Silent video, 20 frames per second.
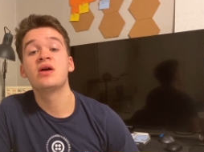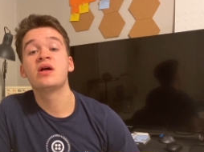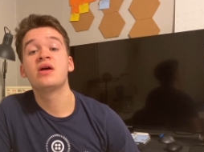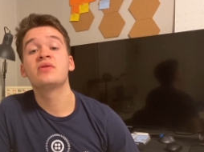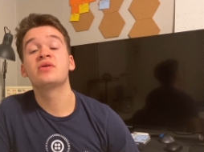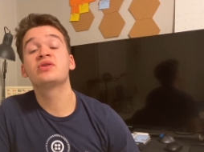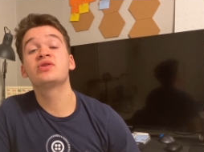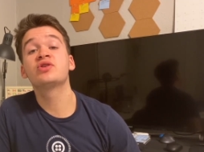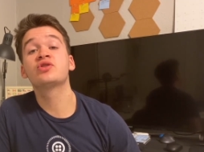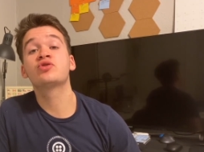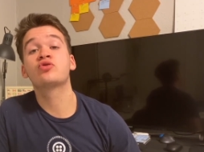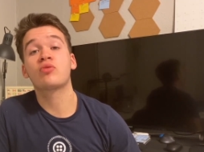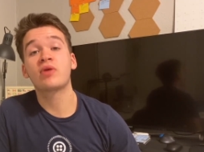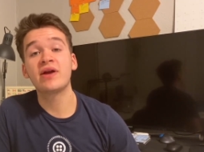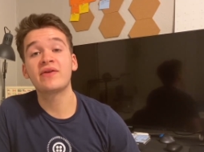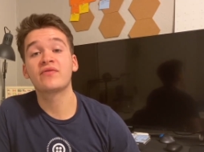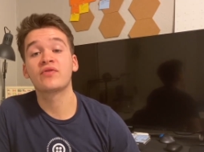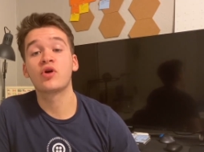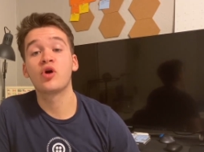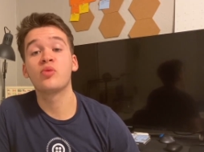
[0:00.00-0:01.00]
This is
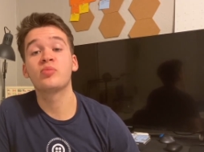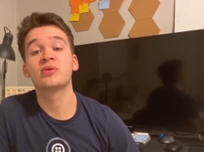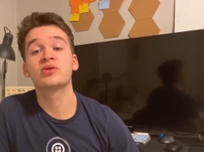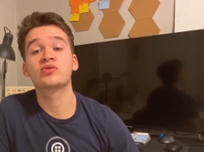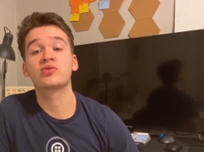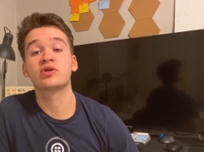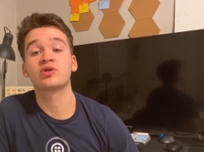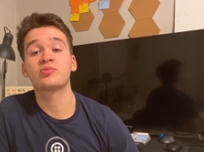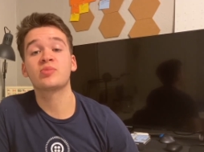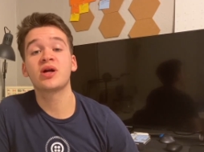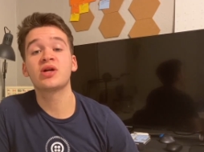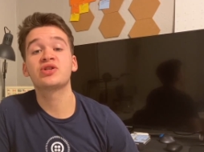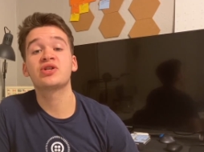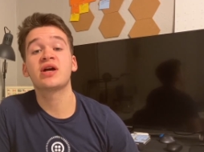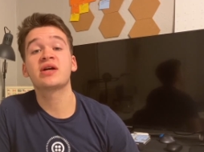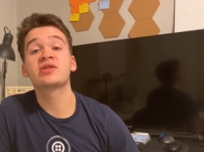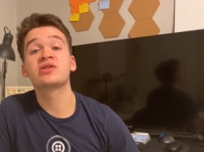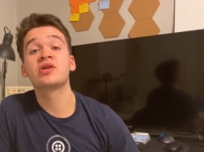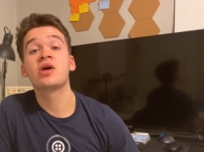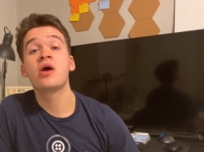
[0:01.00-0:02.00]
great for open source
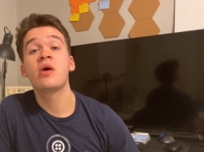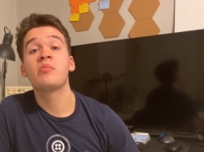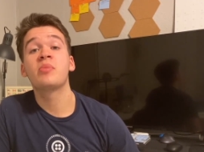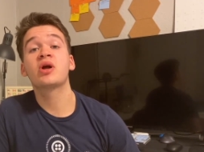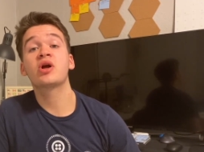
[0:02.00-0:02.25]
projects, but